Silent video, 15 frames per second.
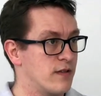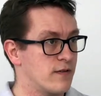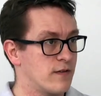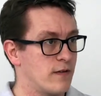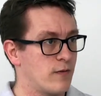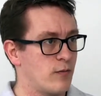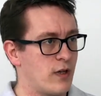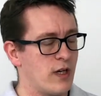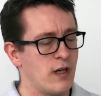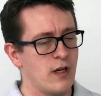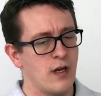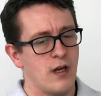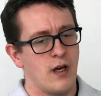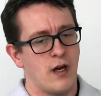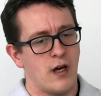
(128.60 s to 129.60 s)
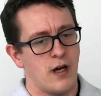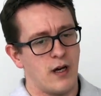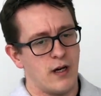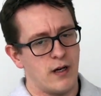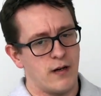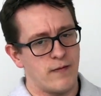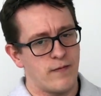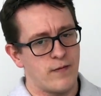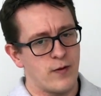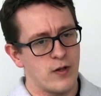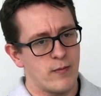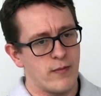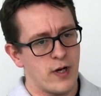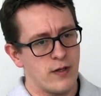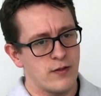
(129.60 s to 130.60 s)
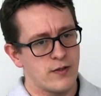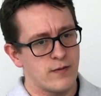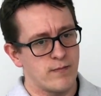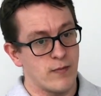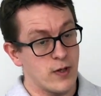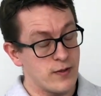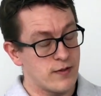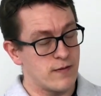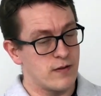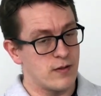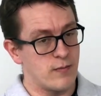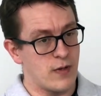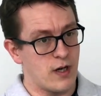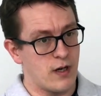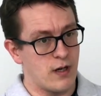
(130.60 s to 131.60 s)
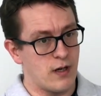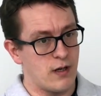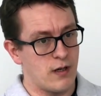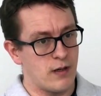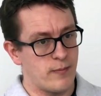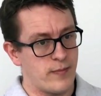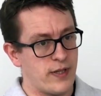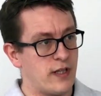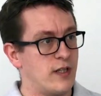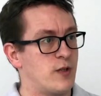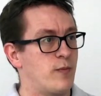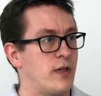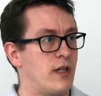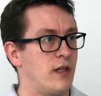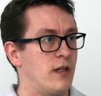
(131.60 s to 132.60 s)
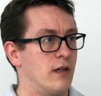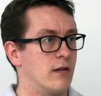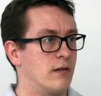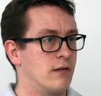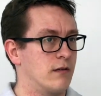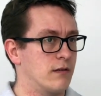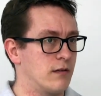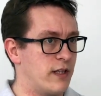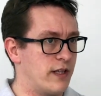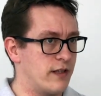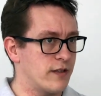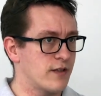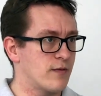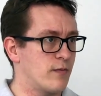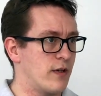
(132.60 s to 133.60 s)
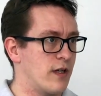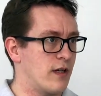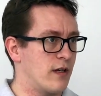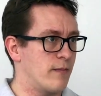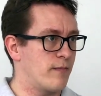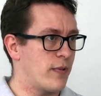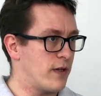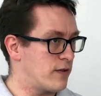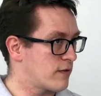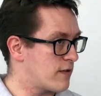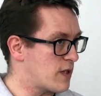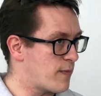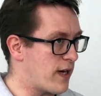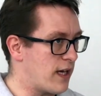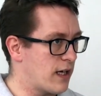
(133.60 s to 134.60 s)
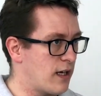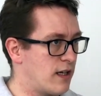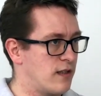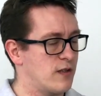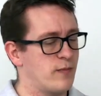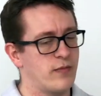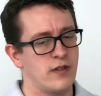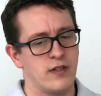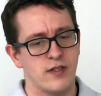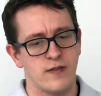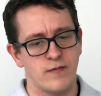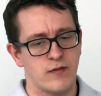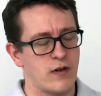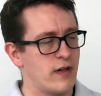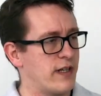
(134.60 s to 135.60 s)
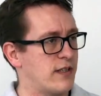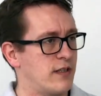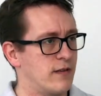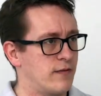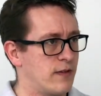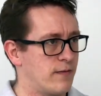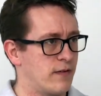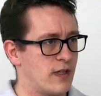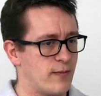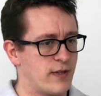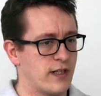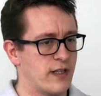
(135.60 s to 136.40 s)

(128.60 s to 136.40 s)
piece of software. For the most of them are PHP on Linux with a Postgres backend, but there's a variety of different